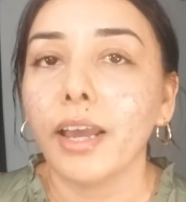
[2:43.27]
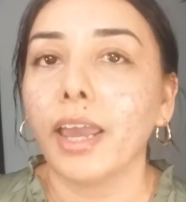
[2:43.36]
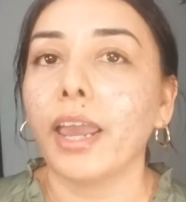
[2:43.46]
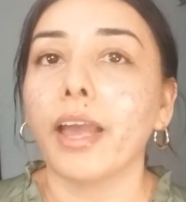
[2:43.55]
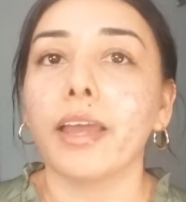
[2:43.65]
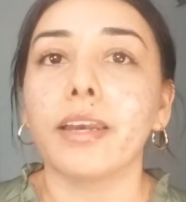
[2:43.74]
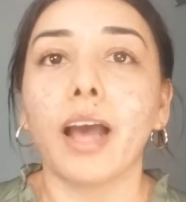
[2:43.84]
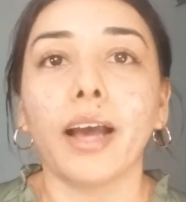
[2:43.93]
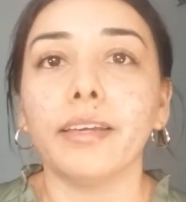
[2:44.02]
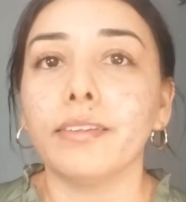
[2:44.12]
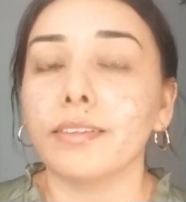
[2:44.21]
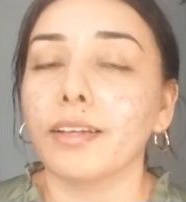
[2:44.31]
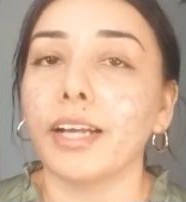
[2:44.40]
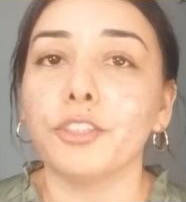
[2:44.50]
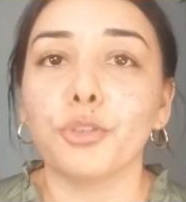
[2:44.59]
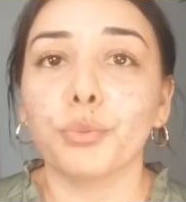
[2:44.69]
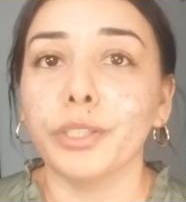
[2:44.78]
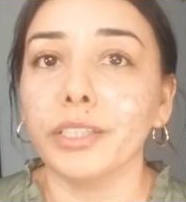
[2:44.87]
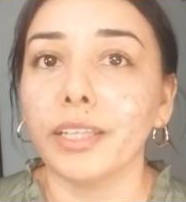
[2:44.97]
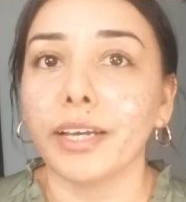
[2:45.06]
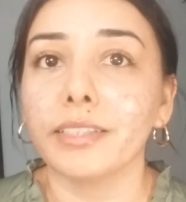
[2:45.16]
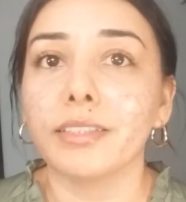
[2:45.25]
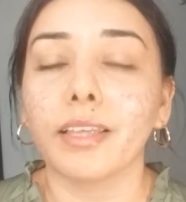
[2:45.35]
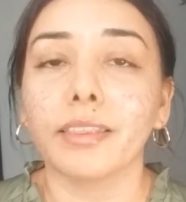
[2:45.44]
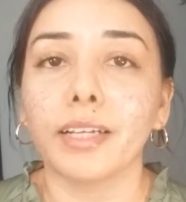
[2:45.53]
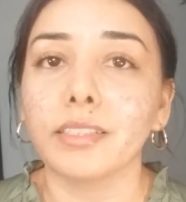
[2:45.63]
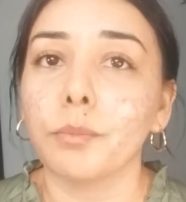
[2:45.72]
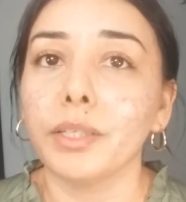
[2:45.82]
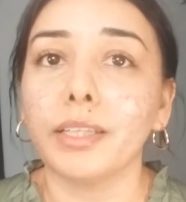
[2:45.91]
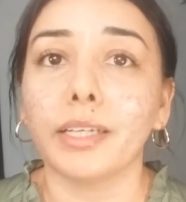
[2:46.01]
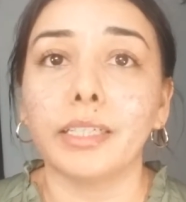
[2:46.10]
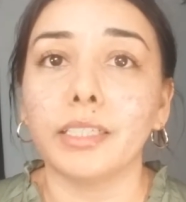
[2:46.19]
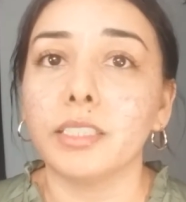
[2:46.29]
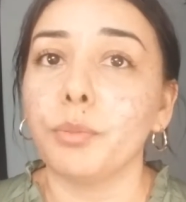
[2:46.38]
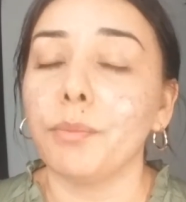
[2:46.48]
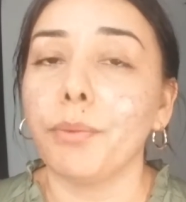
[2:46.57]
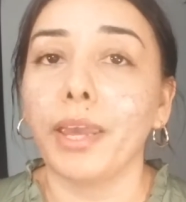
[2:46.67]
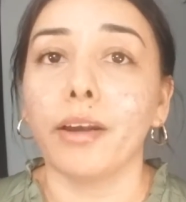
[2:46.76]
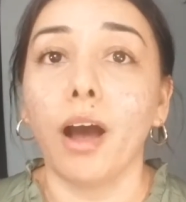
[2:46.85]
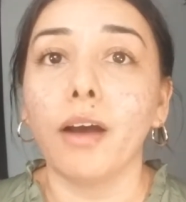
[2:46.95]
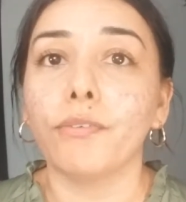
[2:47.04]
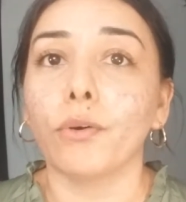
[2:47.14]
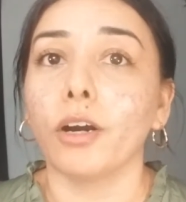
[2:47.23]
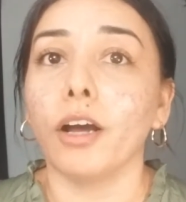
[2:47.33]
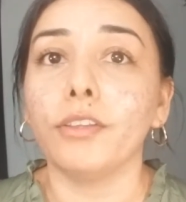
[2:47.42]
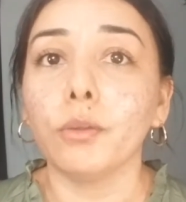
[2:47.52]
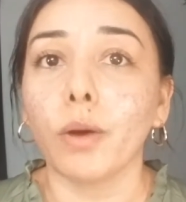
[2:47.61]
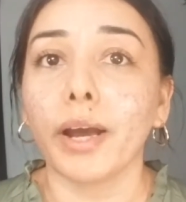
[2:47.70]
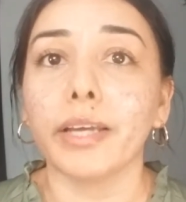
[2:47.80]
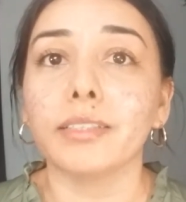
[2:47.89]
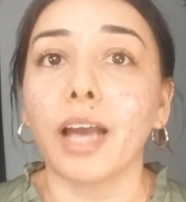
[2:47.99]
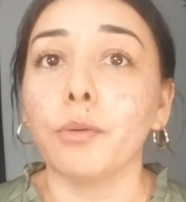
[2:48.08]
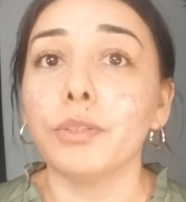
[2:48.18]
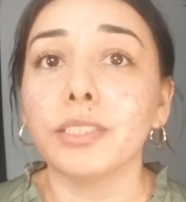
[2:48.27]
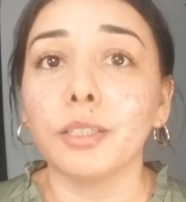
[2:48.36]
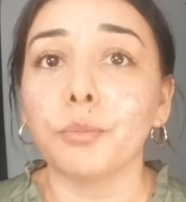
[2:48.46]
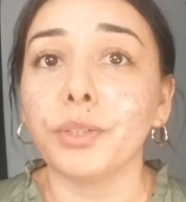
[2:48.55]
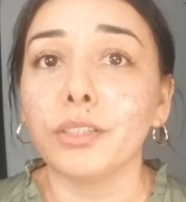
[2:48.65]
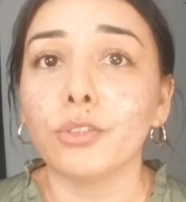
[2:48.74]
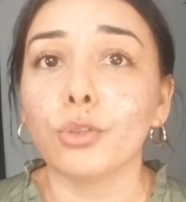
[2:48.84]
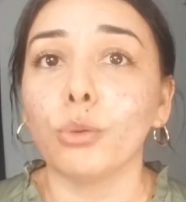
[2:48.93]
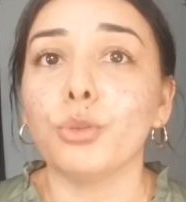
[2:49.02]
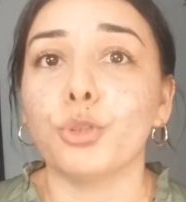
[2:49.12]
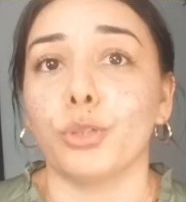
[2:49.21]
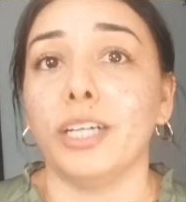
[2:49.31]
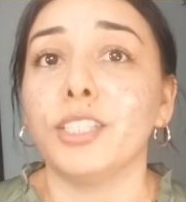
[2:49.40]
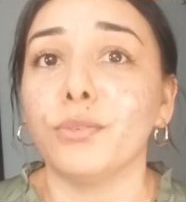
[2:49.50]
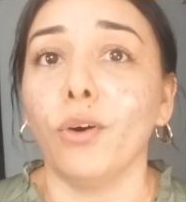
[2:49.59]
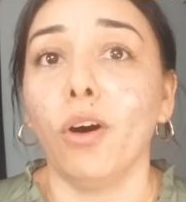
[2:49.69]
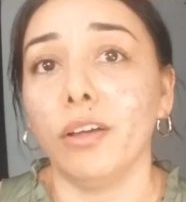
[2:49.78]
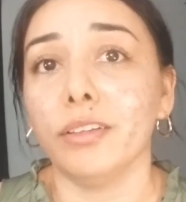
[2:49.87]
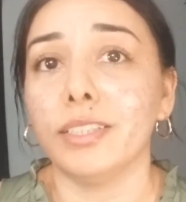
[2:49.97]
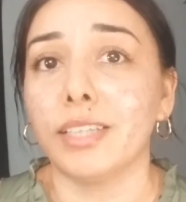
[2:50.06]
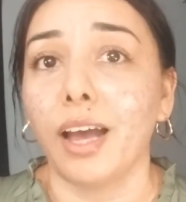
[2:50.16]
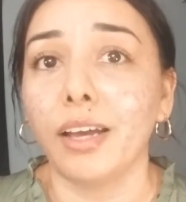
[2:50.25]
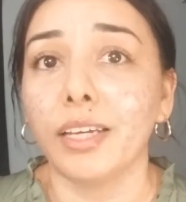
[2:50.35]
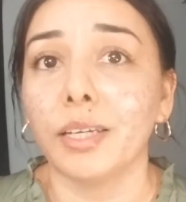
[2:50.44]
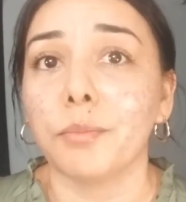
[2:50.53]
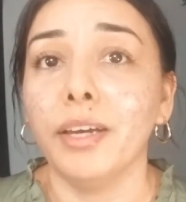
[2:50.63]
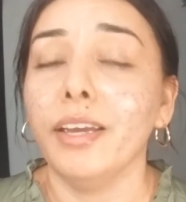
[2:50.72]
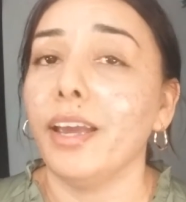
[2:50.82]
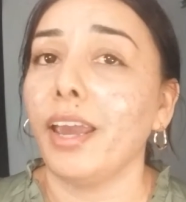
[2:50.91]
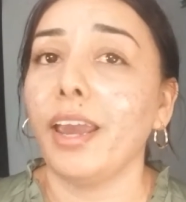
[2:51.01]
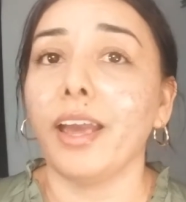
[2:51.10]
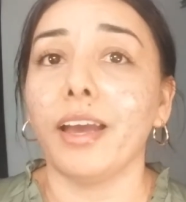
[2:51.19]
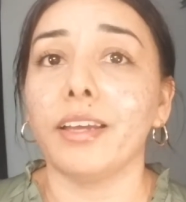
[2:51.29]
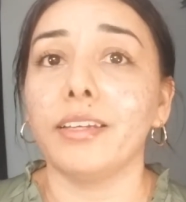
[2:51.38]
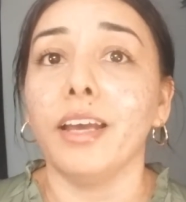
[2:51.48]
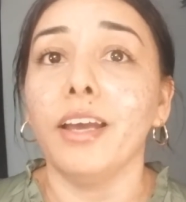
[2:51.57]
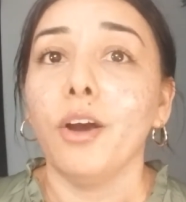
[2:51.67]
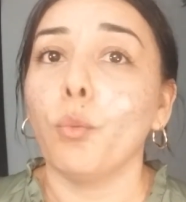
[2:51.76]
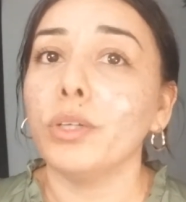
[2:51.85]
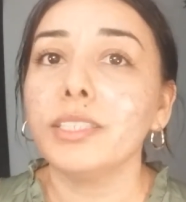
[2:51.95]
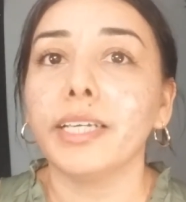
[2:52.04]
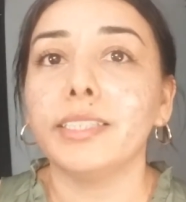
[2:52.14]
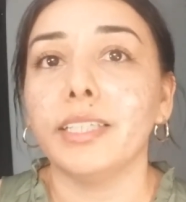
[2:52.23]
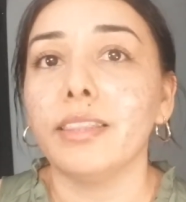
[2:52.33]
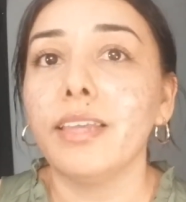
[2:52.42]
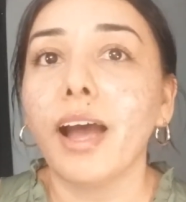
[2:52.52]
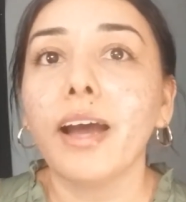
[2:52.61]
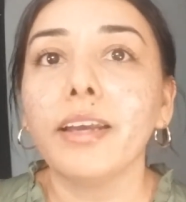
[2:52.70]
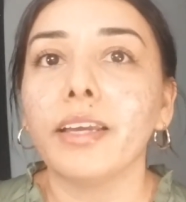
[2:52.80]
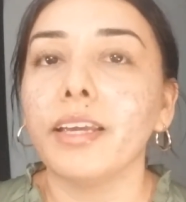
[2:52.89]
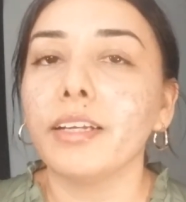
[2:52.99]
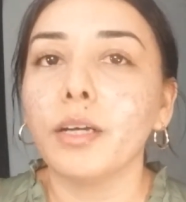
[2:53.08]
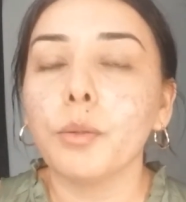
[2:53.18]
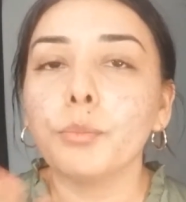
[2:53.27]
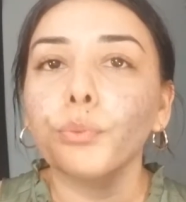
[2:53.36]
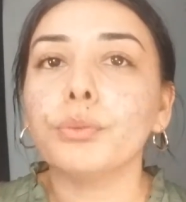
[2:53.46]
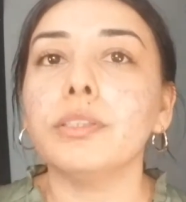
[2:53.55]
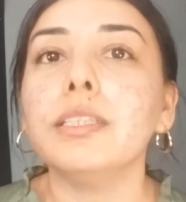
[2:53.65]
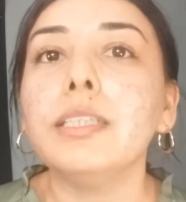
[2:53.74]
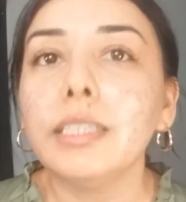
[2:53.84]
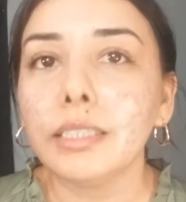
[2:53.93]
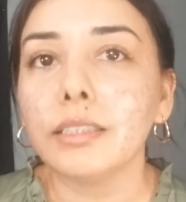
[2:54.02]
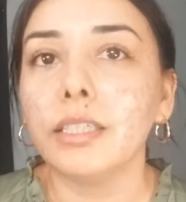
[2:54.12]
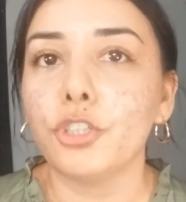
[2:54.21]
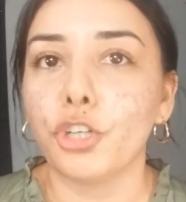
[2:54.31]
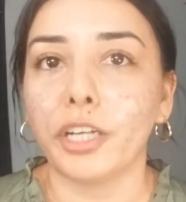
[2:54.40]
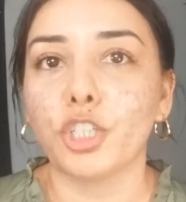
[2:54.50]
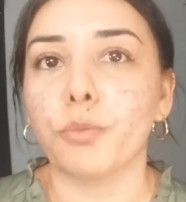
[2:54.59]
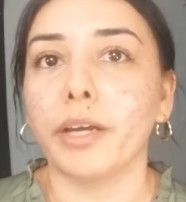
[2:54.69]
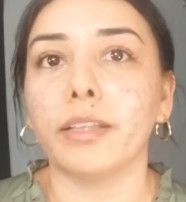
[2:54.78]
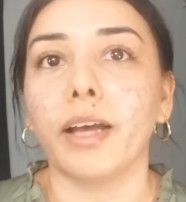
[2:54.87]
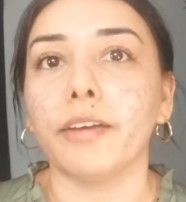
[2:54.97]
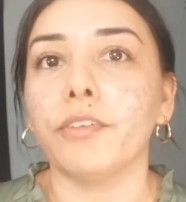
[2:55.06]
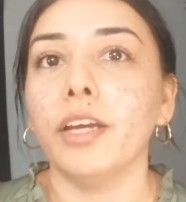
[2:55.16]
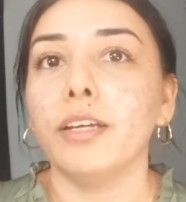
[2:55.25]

And I just realized that that's something that needed to be paid off, or otherwise I was going to be so stressful all the time. And once I did that, it completely changed my life.